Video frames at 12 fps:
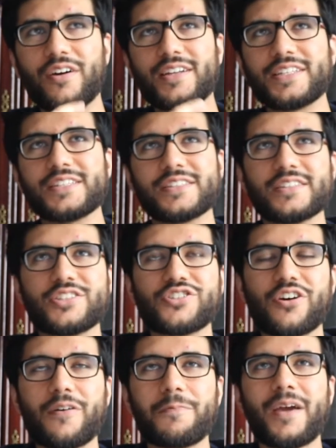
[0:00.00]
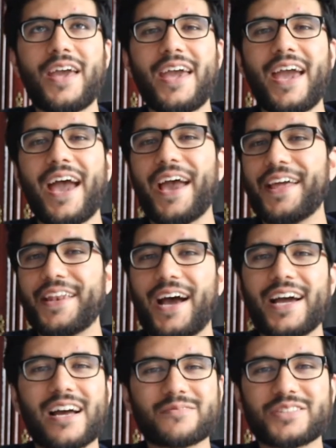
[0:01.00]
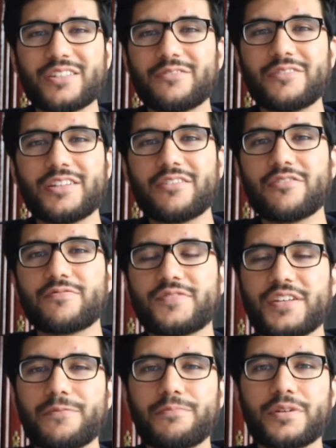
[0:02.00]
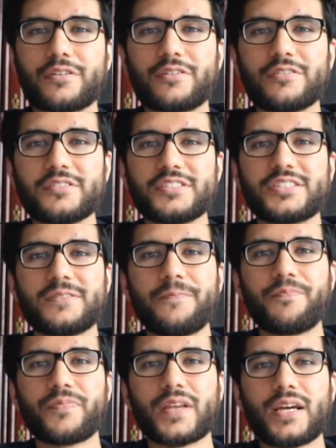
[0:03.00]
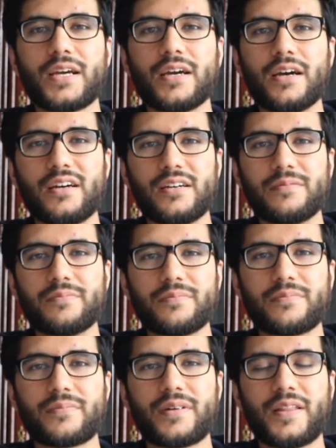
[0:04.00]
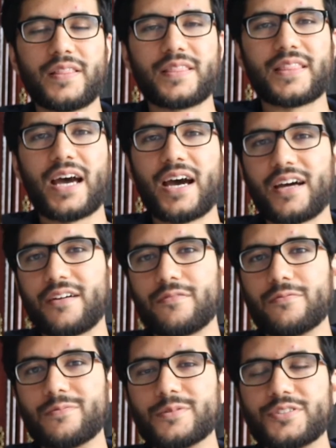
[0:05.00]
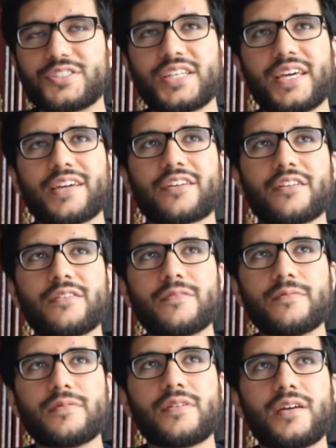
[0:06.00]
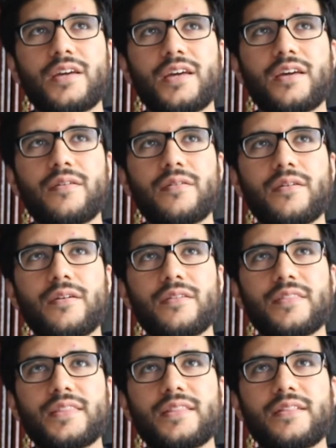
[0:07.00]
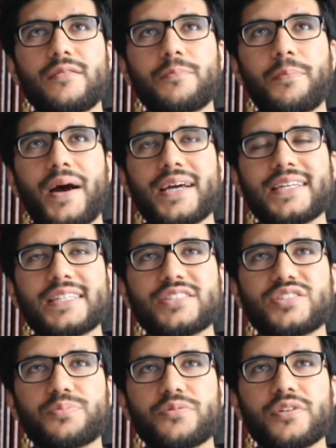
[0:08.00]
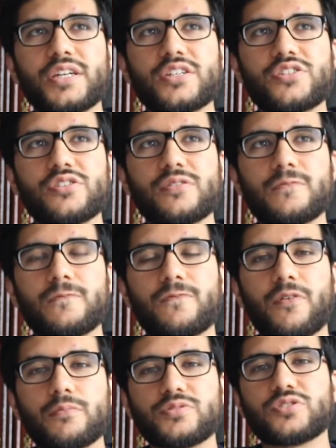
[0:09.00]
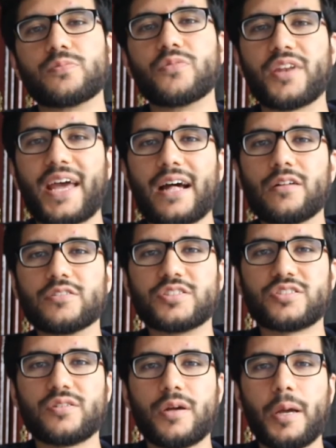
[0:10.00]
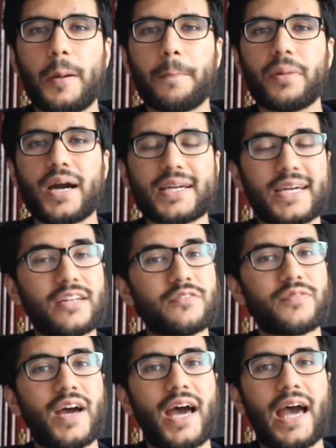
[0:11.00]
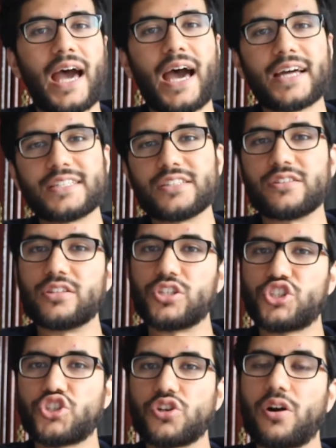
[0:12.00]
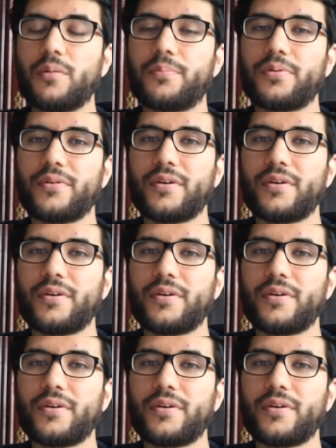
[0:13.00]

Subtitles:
I did in the shop, and I absolutely loved it because that was taken by inspiration from someone else, but I kind of added the shop